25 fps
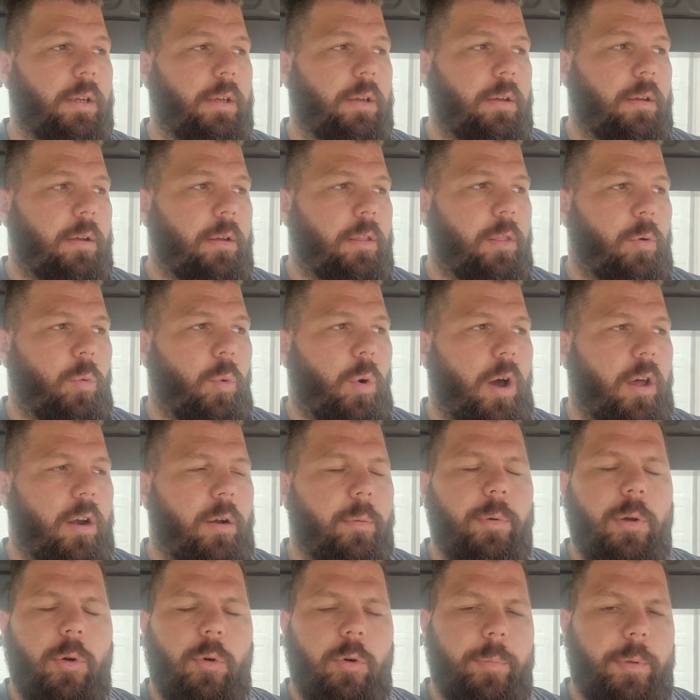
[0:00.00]
The water
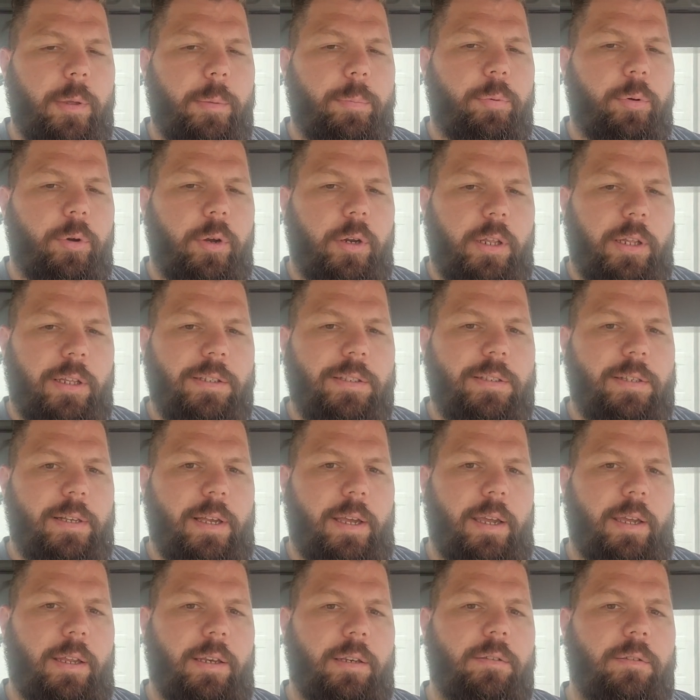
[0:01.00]
bill would be pretty
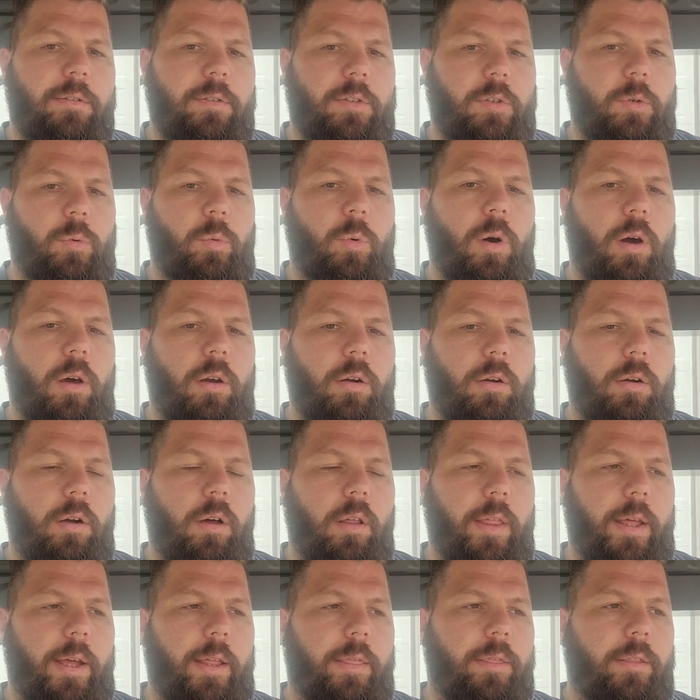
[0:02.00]
insane to water all
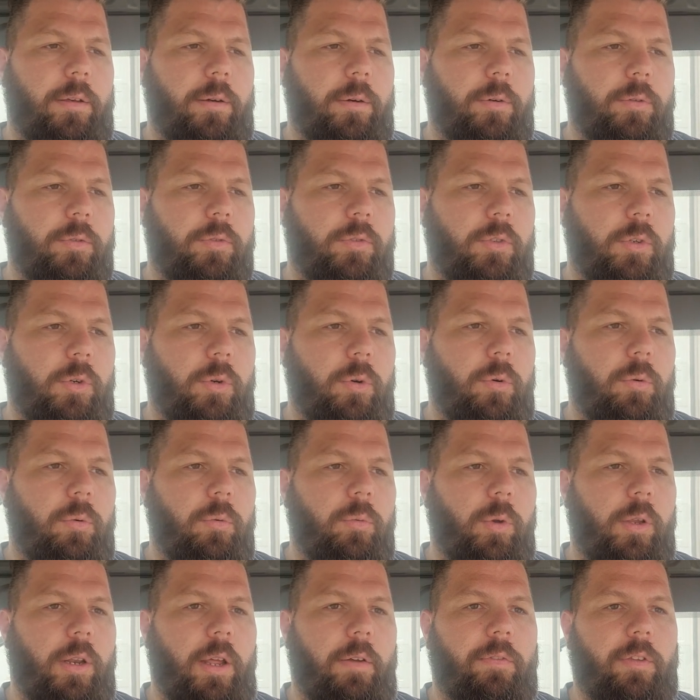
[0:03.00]
that, though. So
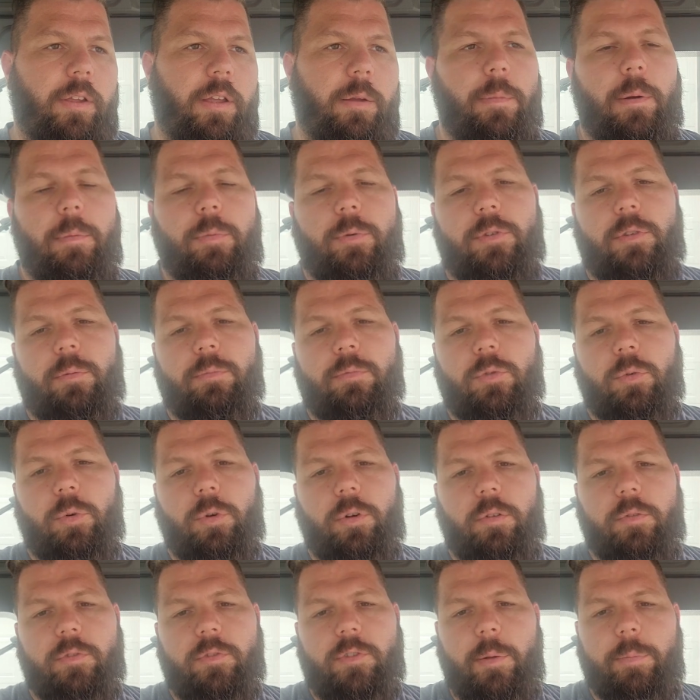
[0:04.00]
we'd have to come up with some sort
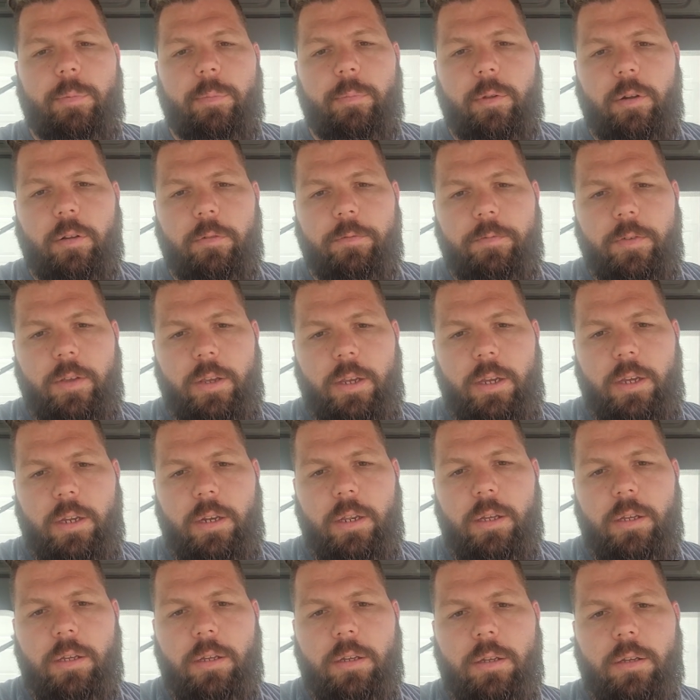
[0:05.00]
of supplemental feed
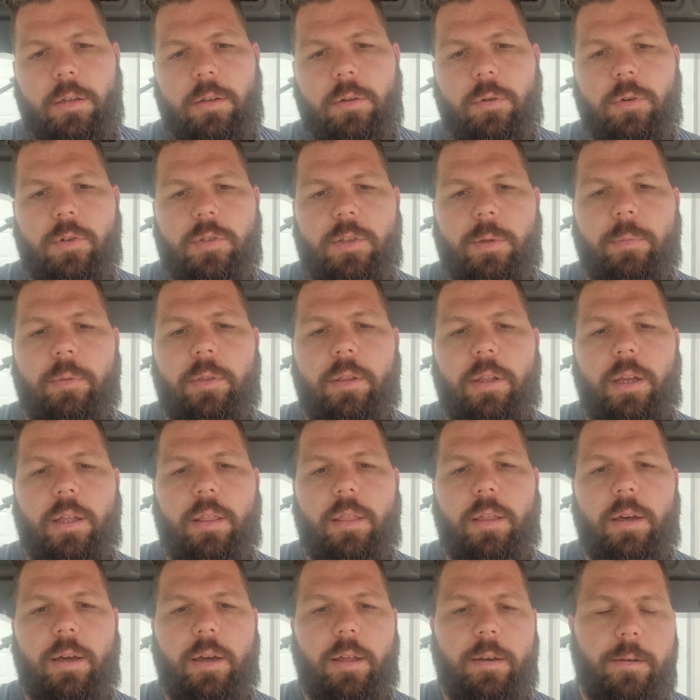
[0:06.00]
or something like
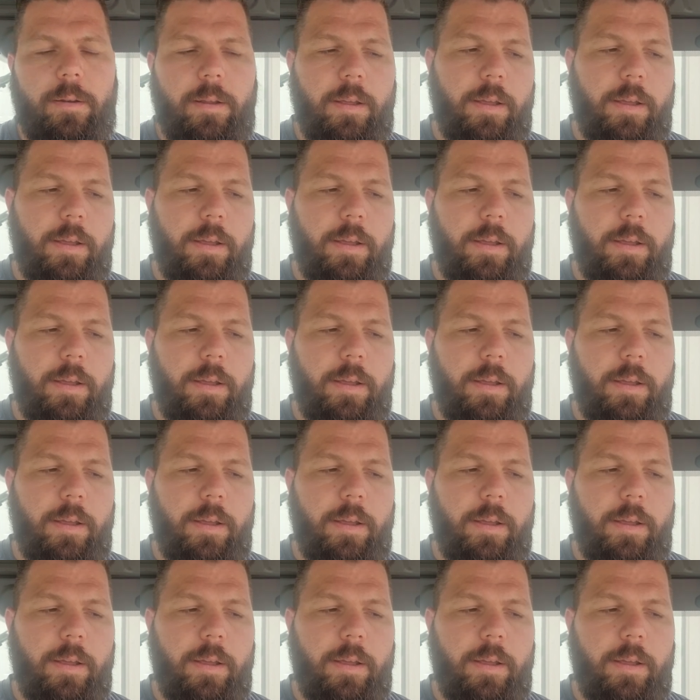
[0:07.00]
that.